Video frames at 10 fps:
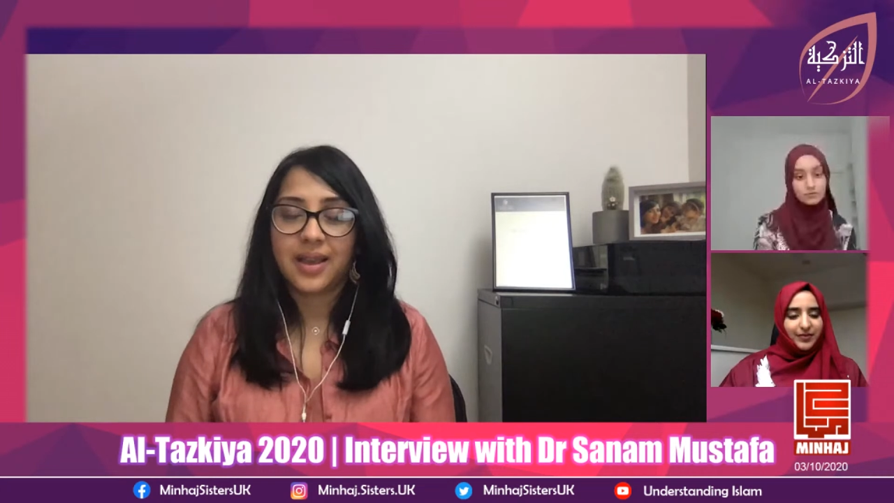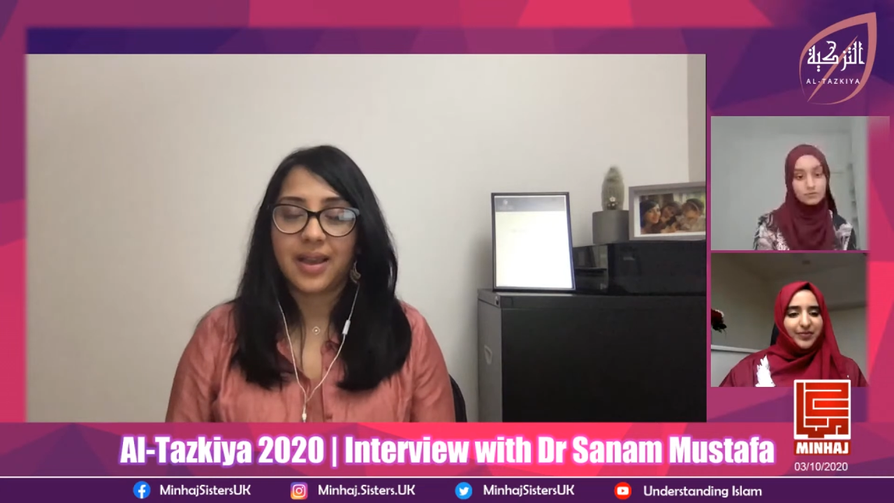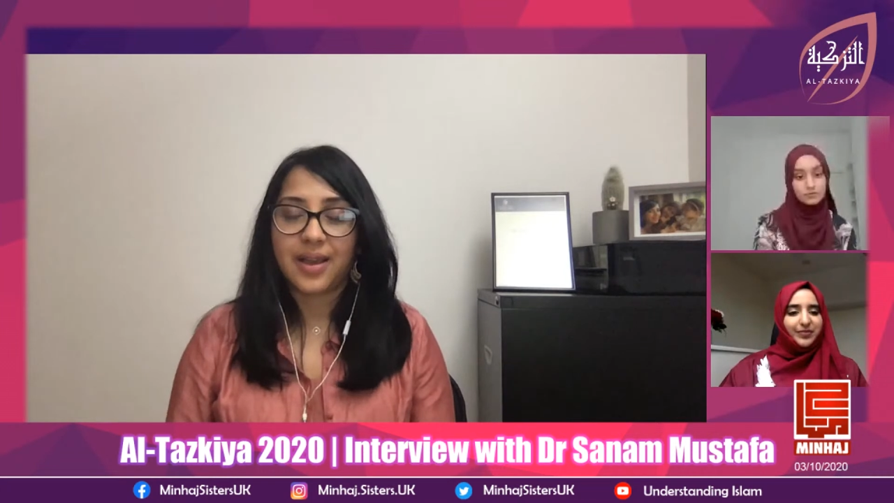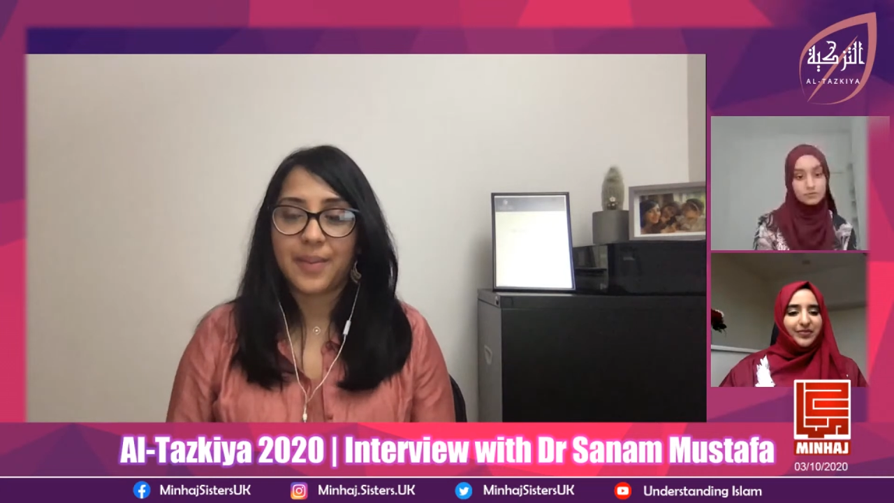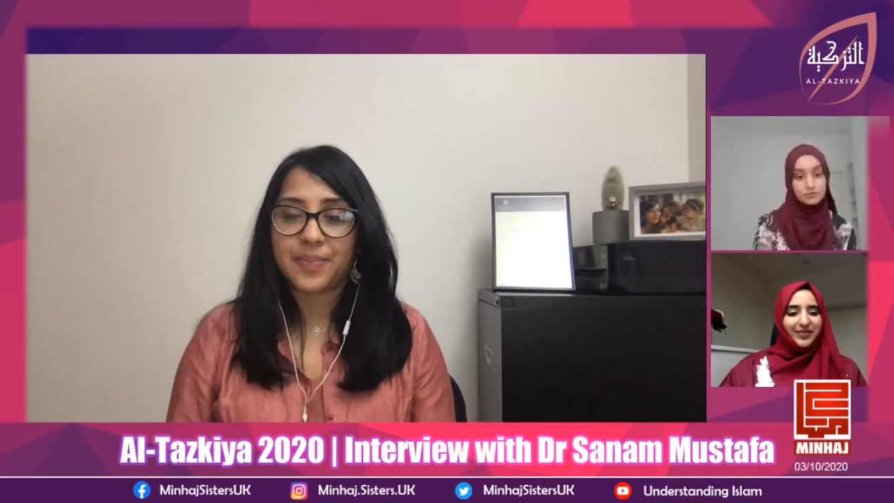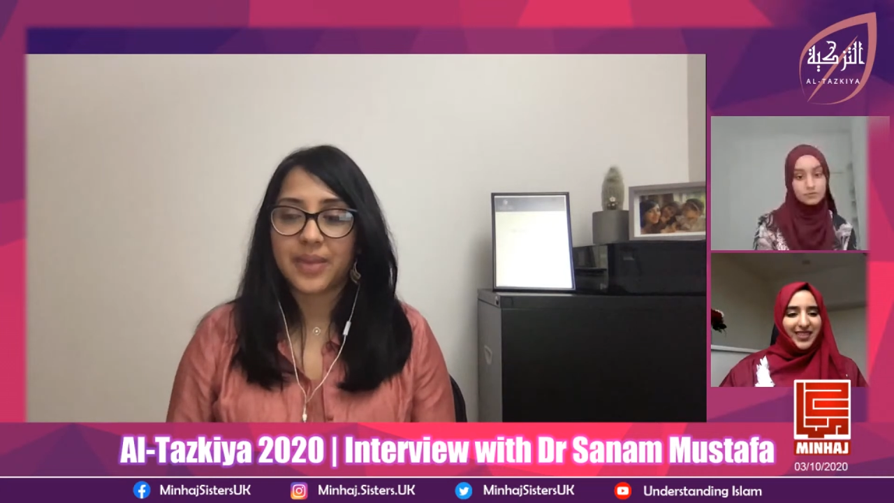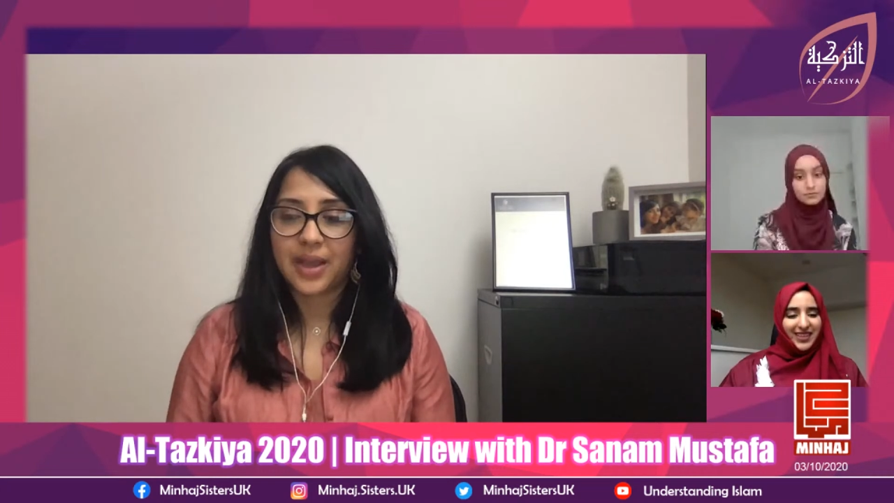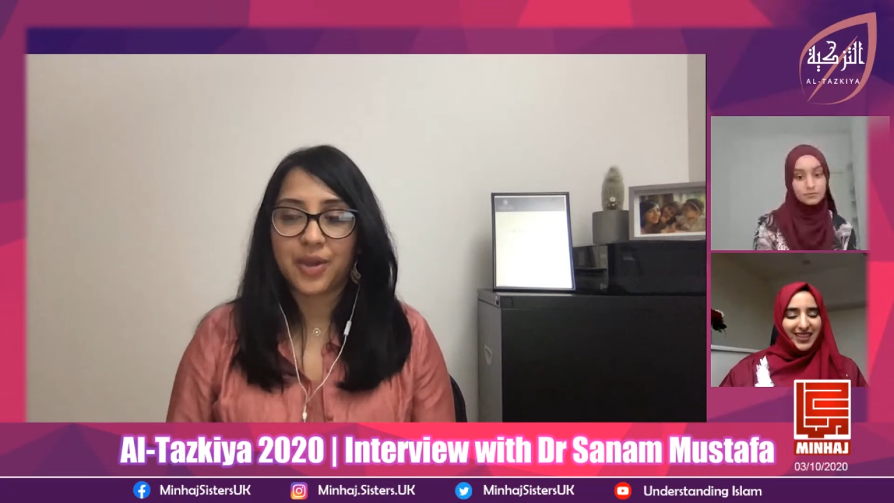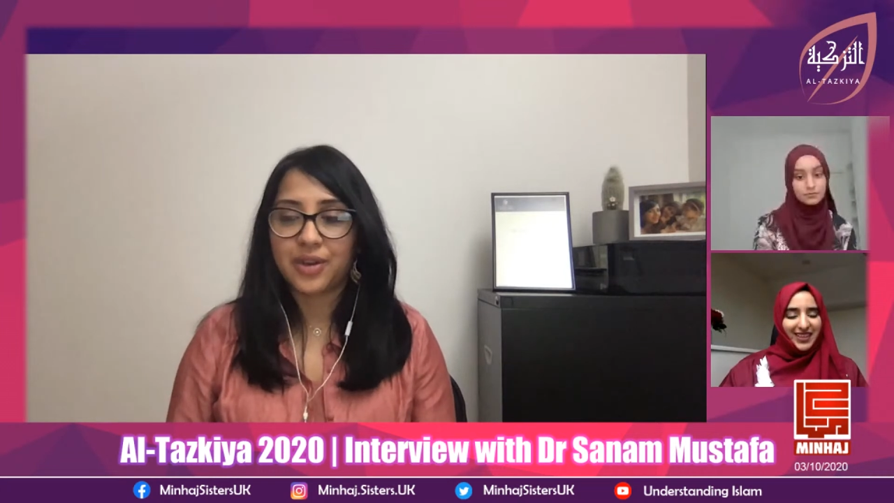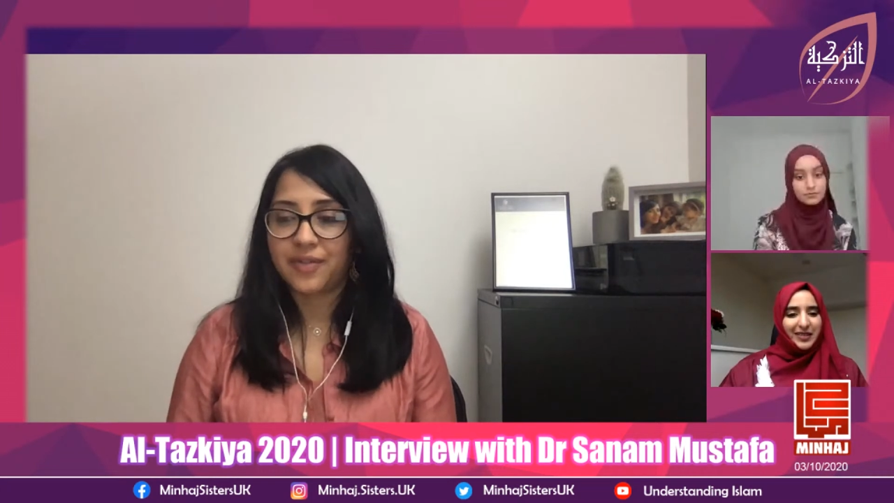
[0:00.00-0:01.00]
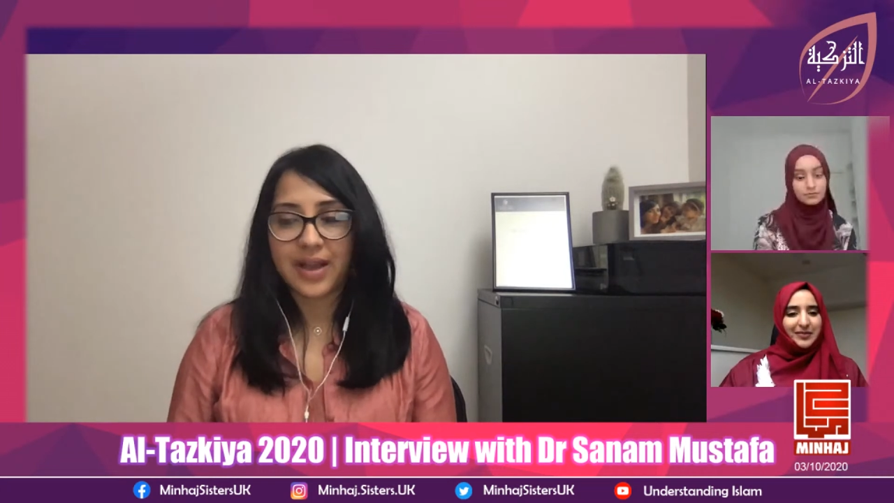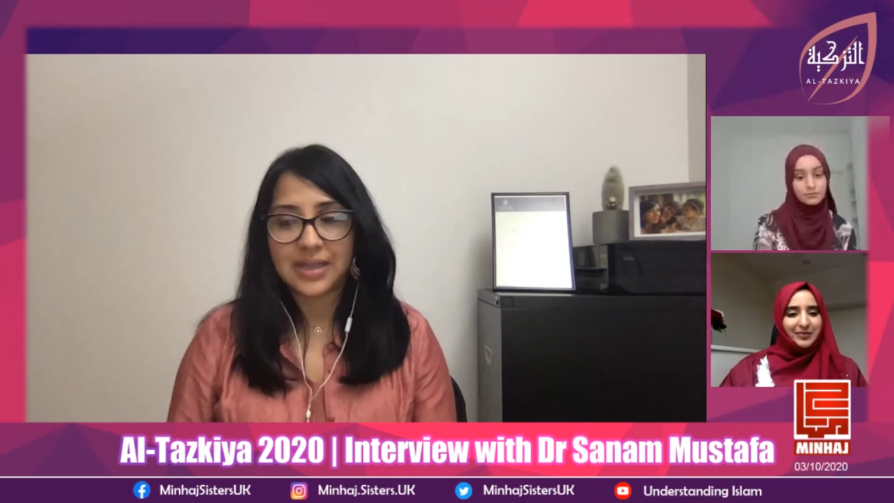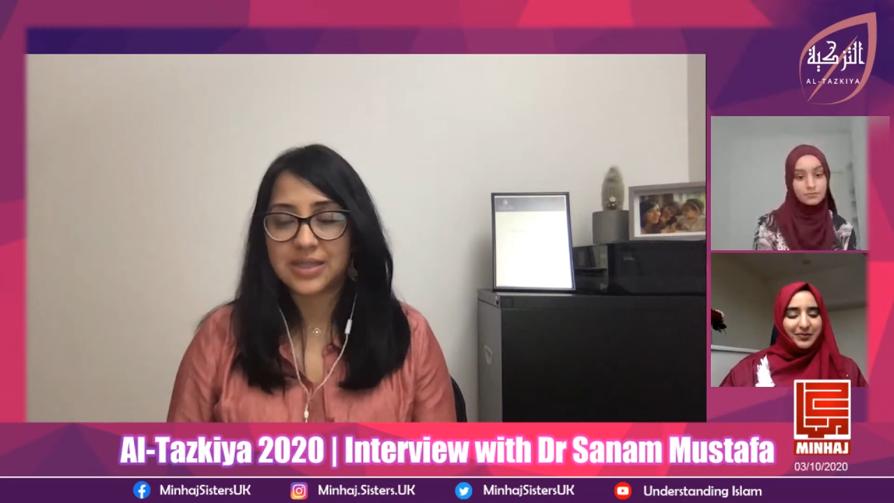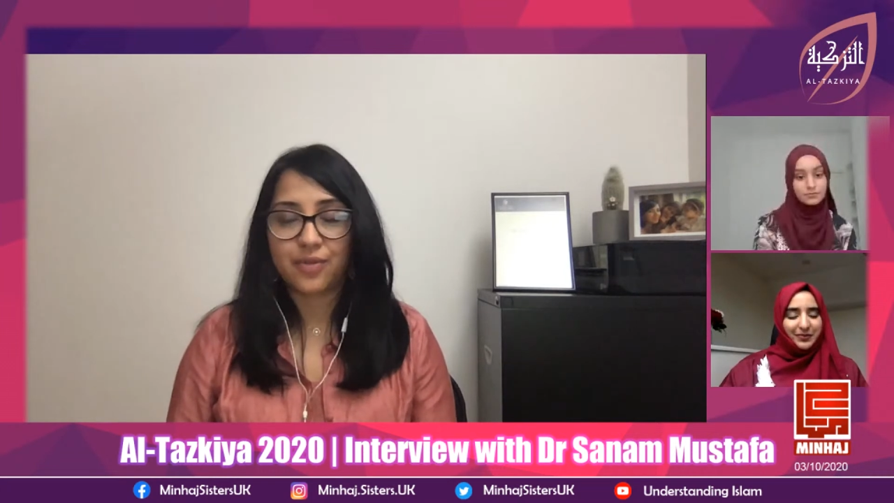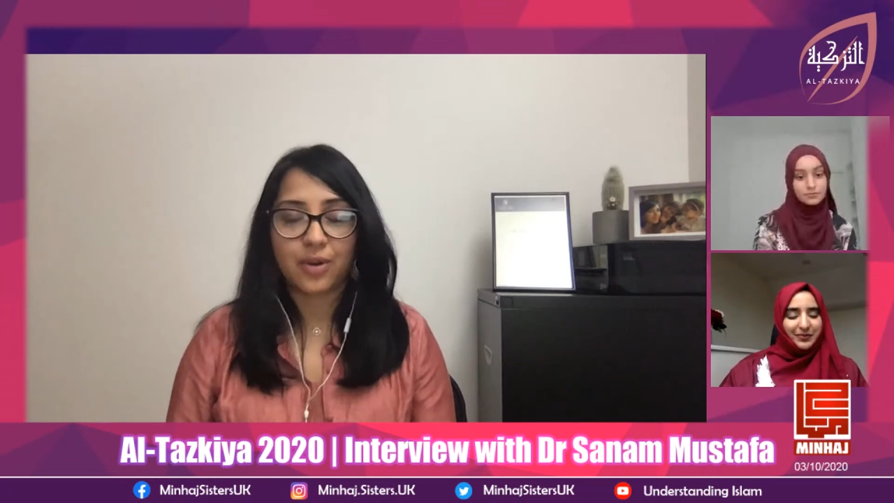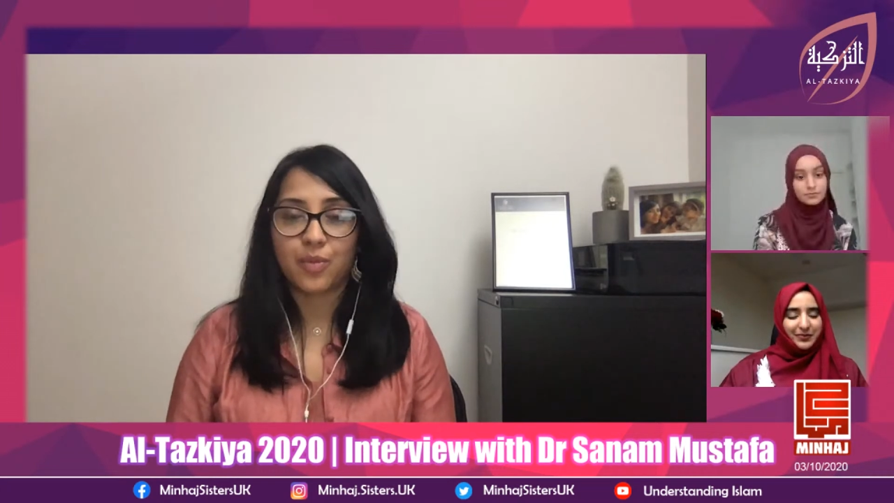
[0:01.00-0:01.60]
I couldn't have asked for a